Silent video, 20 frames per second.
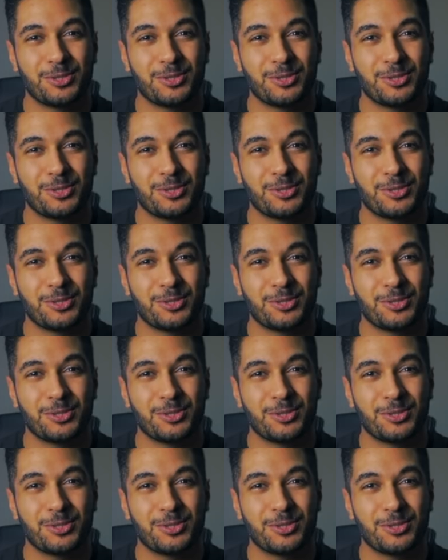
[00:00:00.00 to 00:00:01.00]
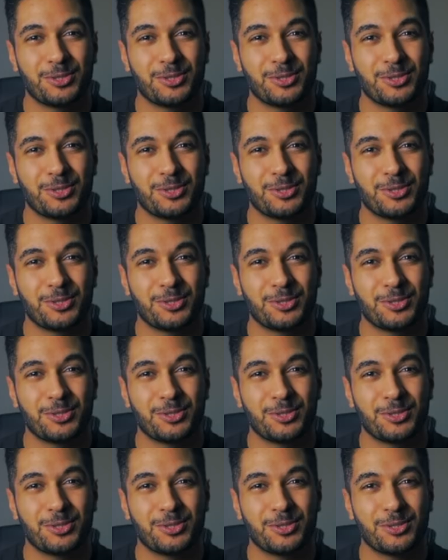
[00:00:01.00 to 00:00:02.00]
And there you go. Now, obviously, I'll
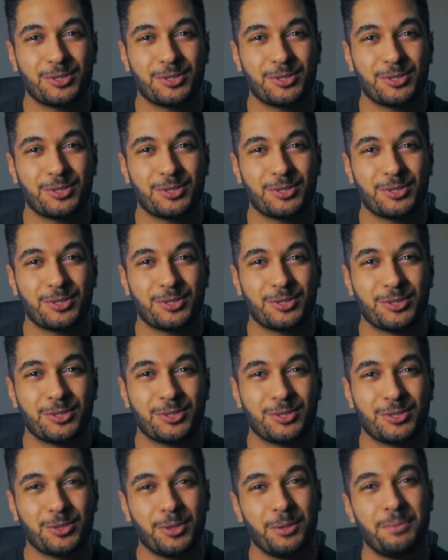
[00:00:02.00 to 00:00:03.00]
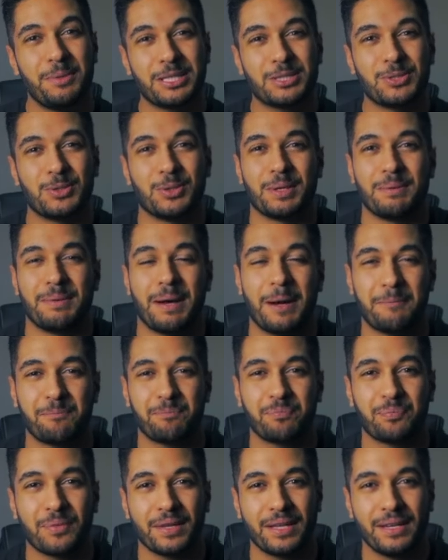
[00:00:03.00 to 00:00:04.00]
tweak that in a bit, but again, if we play it back
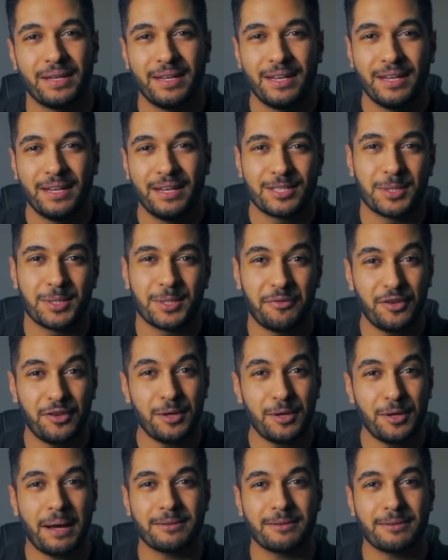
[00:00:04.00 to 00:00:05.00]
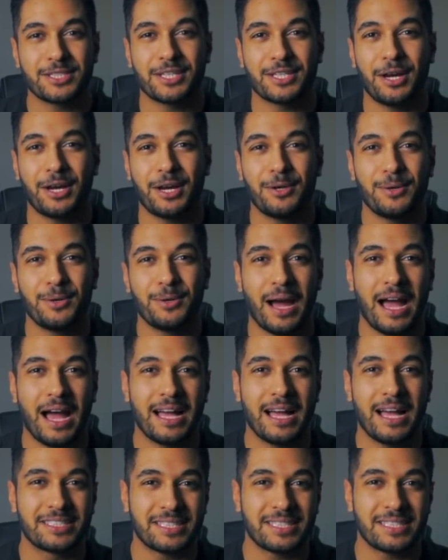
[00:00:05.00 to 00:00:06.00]
with that heavy grade,
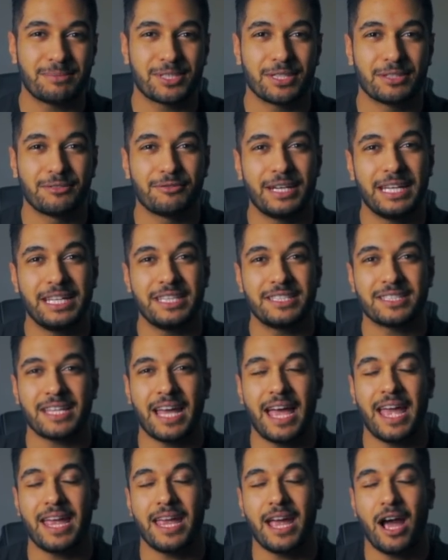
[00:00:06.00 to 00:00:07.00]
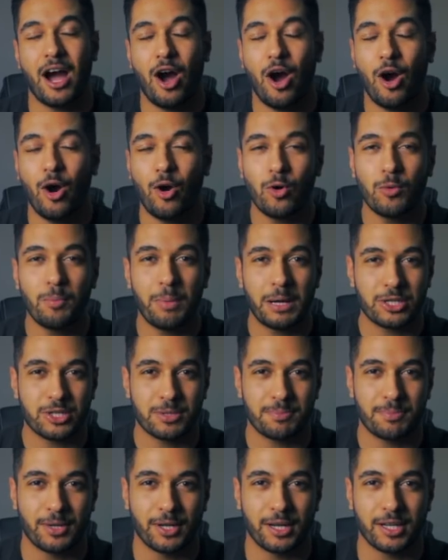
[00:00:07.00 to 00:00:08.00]
we're seeing a couple of drop frames,
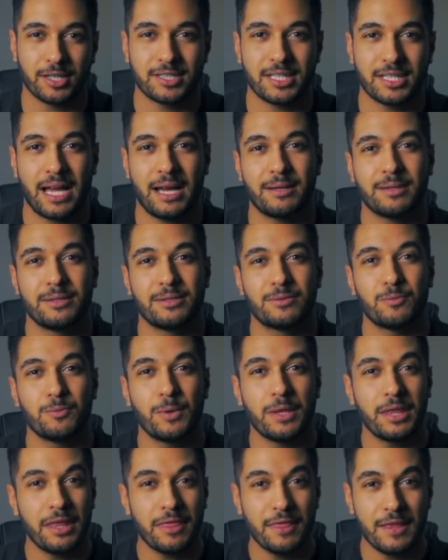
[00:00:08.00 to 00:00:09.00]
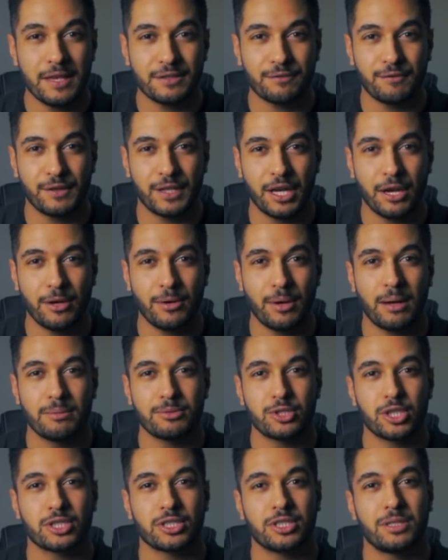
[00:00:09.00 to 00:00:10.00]
but we can
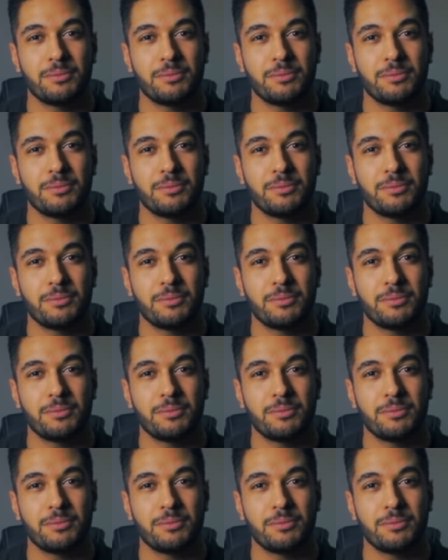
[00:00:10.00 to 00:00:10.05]
still